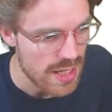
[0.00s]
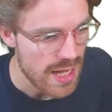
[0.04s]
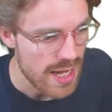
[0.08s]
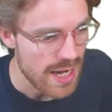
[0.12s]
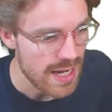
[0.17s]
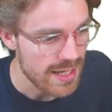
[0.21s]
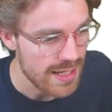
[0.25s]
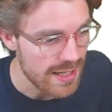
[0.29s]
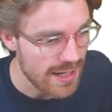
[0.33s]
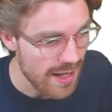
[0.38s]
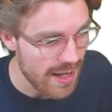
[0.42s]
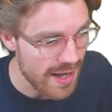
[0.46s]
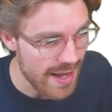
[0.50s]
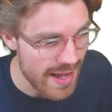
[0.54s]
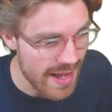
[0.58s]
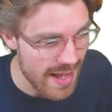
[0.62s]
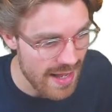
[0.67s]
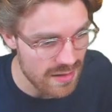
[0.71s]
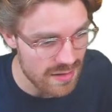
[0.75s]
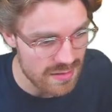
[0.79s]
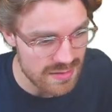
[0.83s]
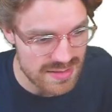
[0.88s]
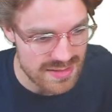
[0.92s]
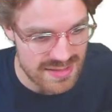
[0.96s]

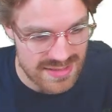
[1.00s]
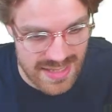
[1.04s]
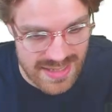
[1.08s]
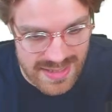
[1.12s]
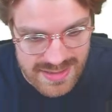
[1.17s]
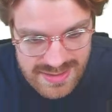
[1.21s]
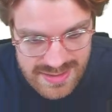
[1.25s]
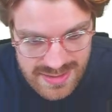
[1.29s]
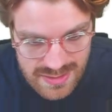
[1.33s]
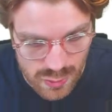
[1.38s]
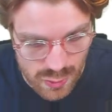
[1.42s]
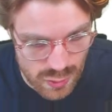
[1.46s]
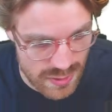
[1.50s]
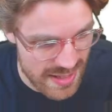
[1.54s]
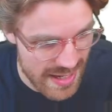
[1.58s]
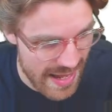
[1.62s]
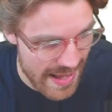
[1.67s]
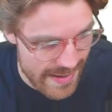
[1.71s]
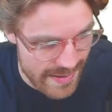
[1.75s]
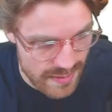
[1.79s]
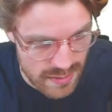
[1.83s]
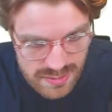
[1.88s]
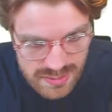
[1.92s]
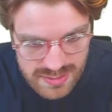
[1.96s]
Lael says
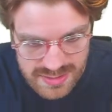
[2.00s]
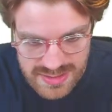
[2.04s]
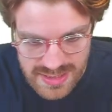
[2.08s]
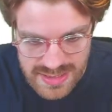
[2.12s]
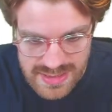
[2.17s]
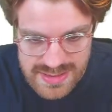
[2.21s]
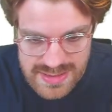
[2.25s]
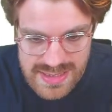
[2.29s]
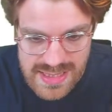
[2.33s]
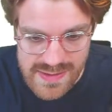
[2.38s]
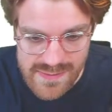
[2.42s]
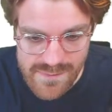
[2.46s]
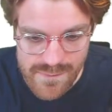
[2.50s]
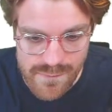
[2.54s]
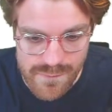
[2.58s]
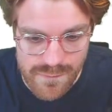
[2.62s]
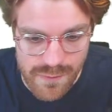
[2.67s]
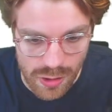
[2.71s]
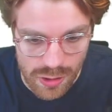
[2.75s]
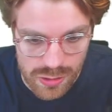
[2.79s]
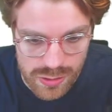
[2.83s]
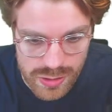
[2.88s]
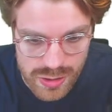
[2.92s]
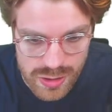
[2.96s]
the
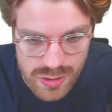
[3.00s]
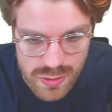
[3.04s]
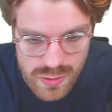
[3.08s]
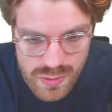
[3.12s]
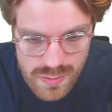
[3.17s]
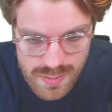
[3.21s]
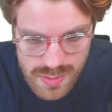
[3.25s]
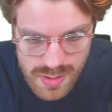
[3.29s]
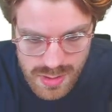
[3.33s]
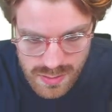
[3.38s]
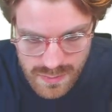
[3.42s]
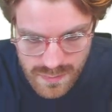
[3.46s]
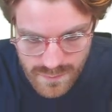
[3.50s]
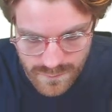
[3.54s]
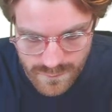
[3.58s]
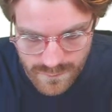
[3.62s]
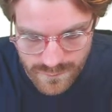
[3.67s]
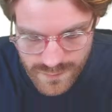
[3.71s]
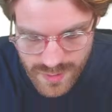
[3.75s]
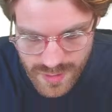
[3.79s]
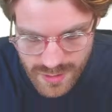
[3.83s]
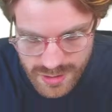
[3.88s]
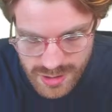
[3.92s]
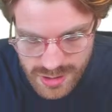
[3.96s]
volume,
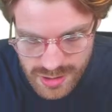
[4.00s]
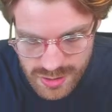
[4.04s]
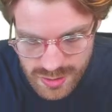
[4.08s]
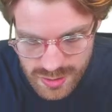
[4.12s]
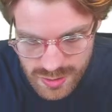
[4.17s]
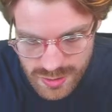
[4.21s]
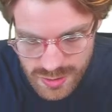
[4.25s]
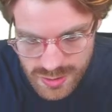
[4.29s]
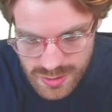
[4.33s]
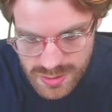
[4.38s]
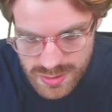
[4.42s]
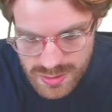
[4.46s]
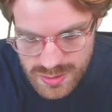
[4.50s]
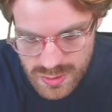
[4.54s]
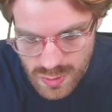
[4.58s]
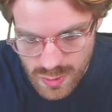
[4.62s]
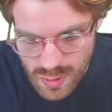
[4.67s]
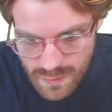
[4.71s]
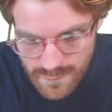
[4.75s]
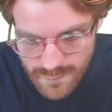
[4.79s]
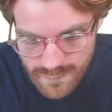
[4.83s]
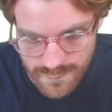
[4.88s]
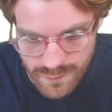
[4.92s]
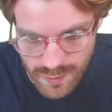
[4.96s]
very good. So
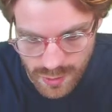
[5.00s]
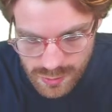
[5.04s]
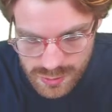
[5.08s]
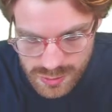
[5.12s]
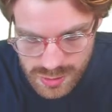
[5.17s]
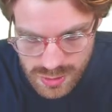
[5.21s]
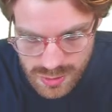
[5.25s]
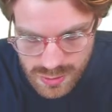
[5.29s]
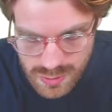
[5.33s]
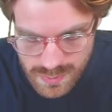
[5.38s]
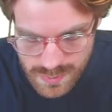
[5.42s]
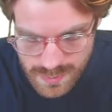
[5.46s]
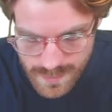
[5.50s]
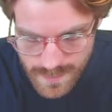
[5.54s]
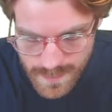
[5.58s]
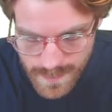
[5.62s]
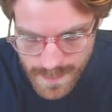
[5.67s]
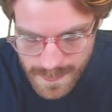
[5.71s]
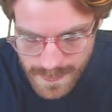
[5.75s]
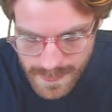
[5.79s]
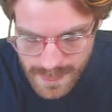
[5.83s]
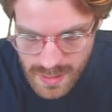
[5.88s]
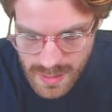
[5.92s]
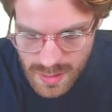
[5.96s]
our volume
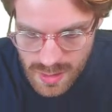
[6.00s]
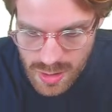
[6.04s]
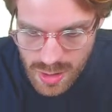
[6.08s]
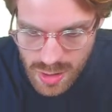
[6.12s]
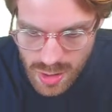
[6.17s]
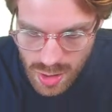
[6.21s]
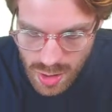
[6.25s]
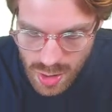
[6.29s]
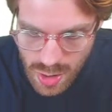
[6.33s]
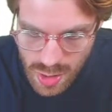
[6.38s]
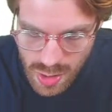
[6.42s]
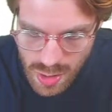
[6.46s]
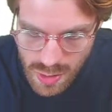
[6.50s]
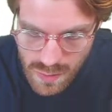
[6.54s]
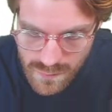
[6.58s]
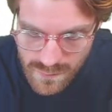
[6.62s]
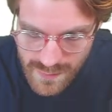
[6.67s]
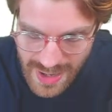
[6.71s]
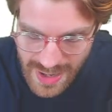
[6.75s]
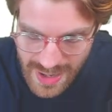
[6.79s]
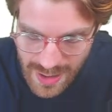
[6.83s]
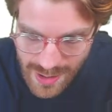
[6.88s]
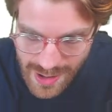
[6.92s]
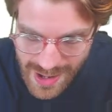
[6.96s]
of
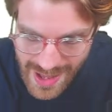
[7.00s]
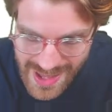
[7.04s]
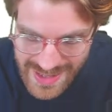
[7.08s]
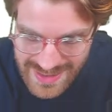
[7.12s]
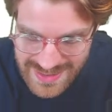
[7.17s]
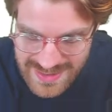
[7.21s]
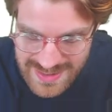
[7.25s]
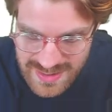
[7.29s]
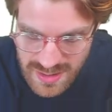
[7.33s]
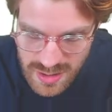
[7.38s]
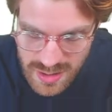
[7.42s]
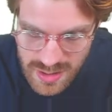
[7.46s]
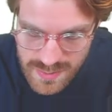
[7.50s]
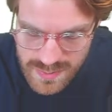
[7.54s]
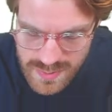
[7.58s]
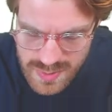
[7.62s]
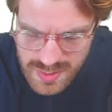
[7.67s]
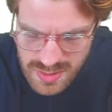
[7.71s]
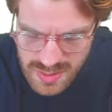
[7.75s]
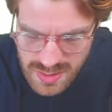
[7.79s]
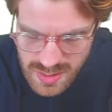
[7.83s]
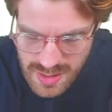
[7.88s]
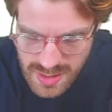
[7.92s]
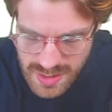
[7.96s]
our enzymes,
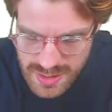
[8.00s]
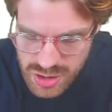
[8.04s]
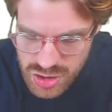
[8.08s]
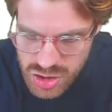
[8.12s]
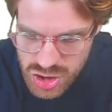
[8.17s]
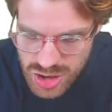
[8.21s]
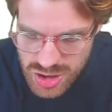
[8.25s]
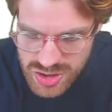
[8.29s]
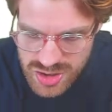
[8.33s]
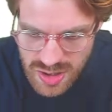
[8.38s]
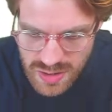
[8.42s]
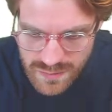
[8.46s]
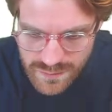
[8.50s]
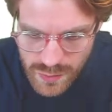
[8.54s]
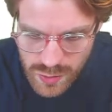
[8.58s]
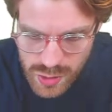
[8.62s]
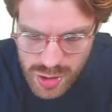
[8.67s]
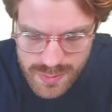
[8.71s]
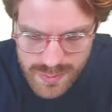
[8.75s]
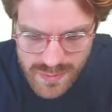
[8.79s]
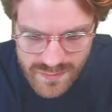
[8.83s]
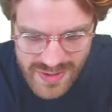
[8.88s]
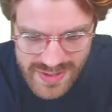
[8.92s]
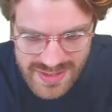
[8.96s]
just our
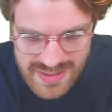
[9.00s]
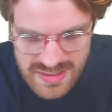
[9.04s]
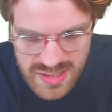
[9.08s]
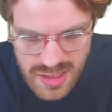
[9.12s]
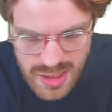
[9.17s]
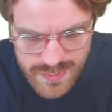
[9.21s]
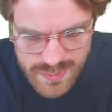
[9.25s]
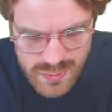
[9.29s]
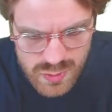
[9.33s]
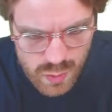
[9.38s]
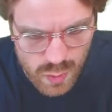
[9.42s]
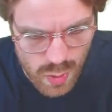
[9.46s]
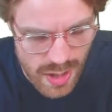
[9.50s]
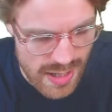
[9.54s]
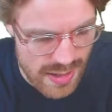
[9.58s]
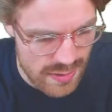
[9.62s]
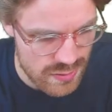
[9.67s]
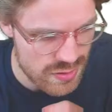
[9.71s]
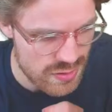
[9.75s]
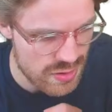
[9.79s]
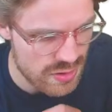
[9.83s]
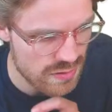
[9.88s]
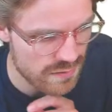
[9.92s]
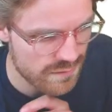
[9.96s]
volume of enzymes, what
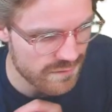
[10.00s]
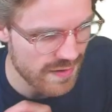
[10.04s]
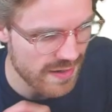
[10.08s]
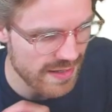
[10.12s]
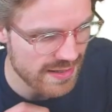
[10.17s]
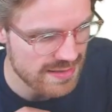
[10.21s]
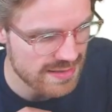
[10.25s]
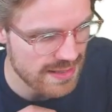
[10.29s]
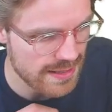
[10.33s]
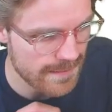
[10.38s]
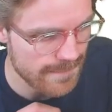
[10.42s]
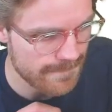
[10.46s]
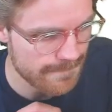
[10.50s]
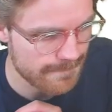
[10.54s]
else could affect it?